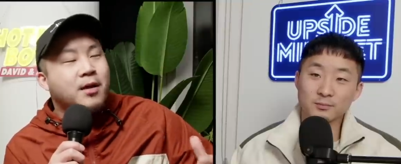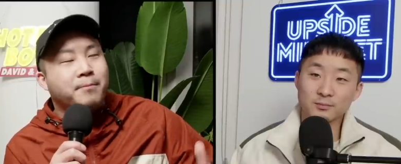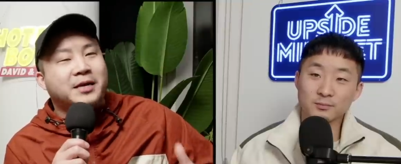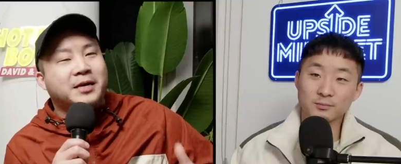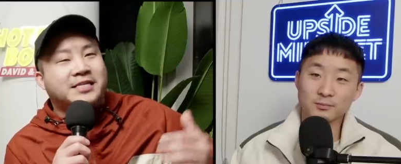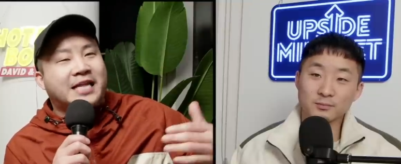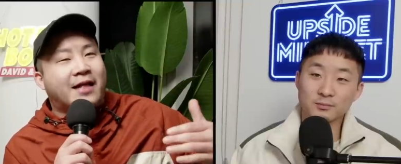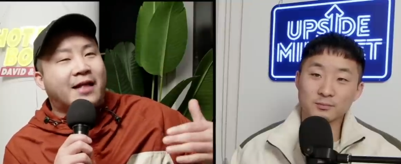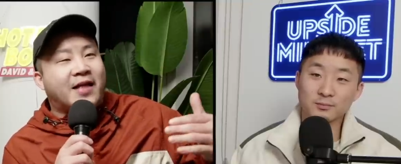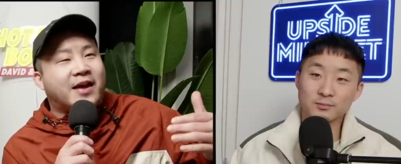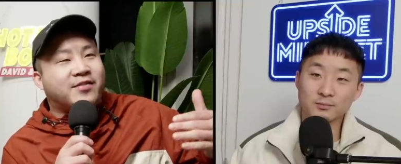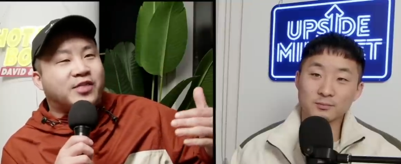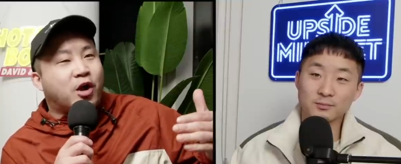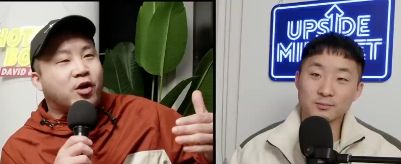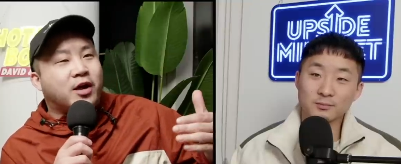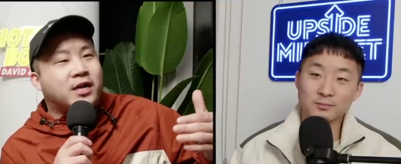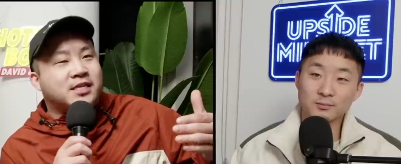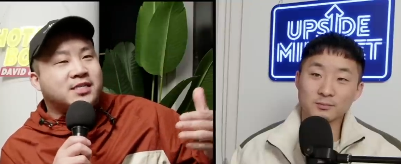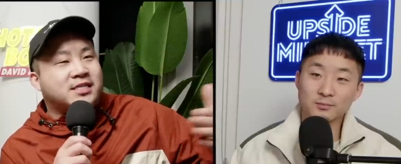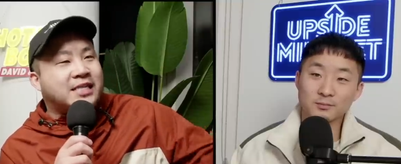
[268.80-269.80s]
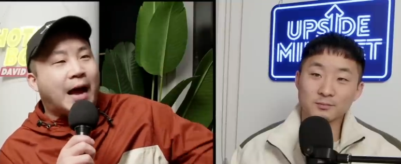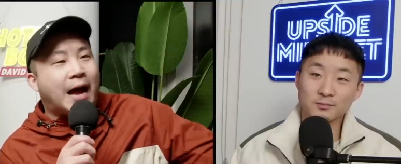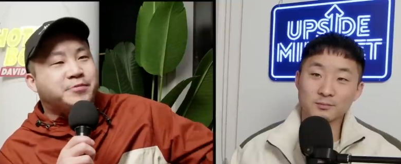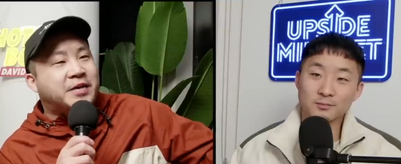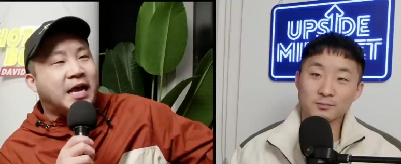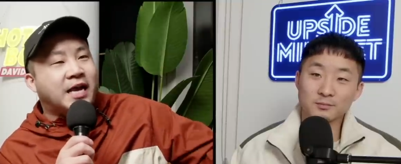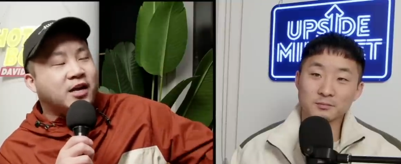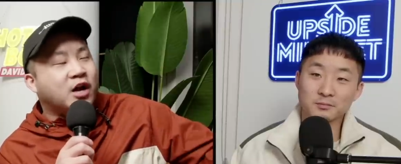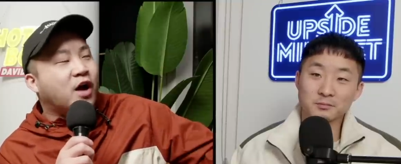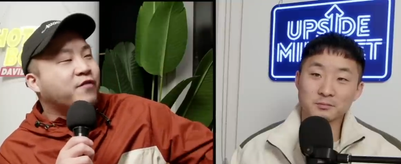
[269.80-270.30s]
Speaker 1: but it's not like they're gonna stop
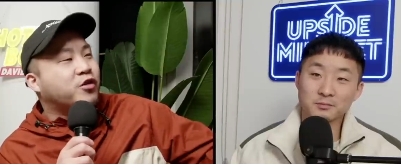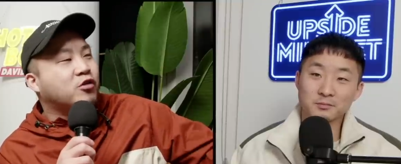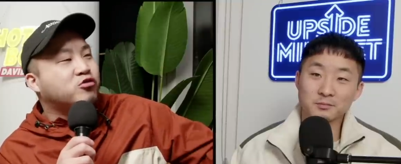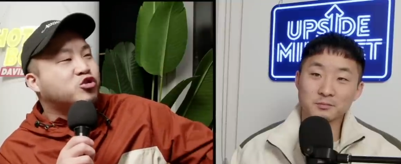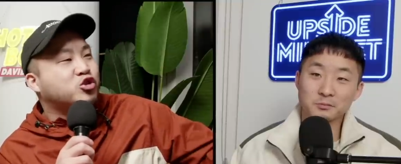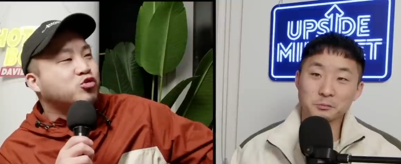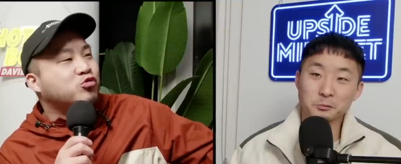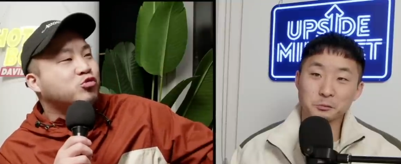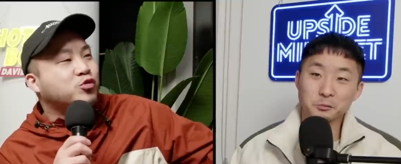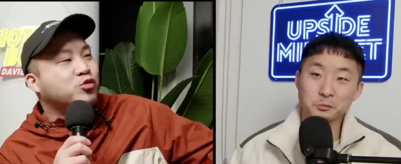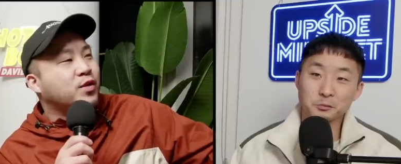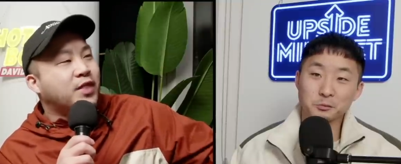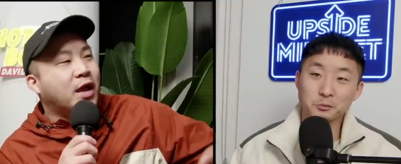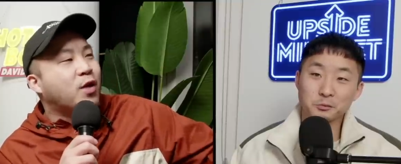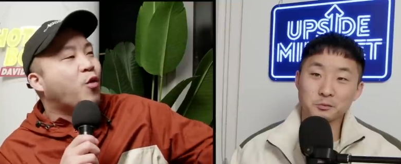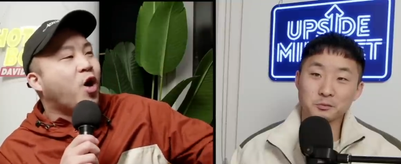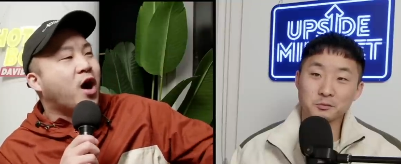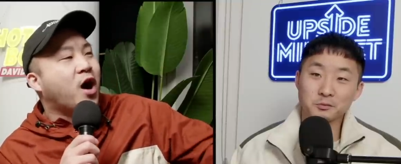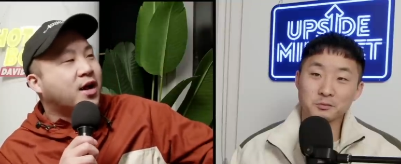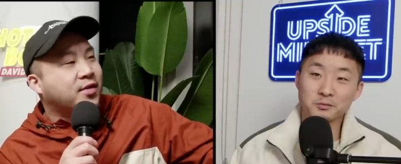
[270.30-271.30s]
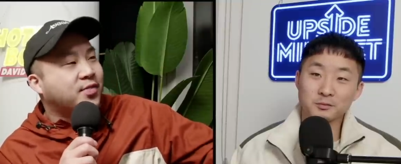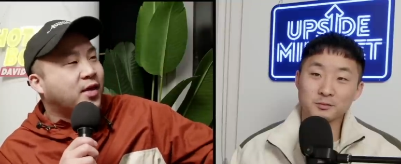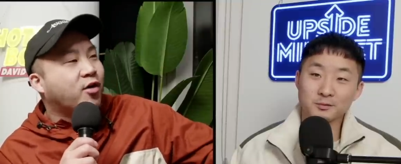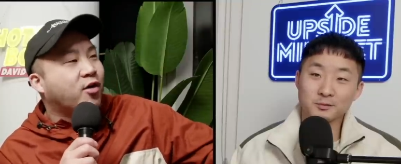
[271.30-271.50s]
taking off their shoes when they walk in their